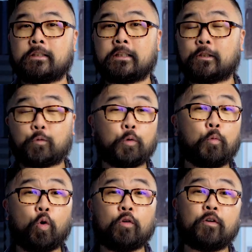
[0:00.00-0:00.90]
Since we're
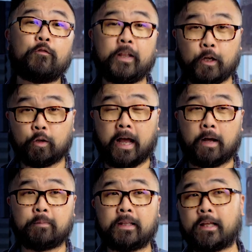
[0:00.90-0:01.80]
more of a video
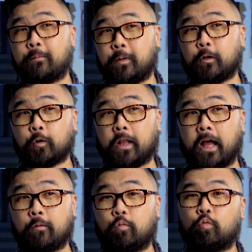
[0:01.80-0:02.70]
lab than a computer
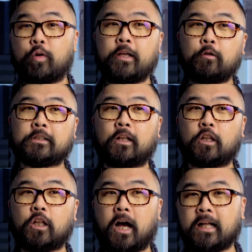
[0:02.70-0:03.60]
lab, we use a
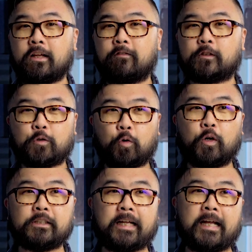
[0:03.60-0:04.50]
lot of
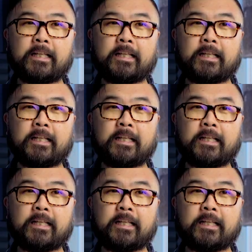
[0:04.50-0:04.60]
storage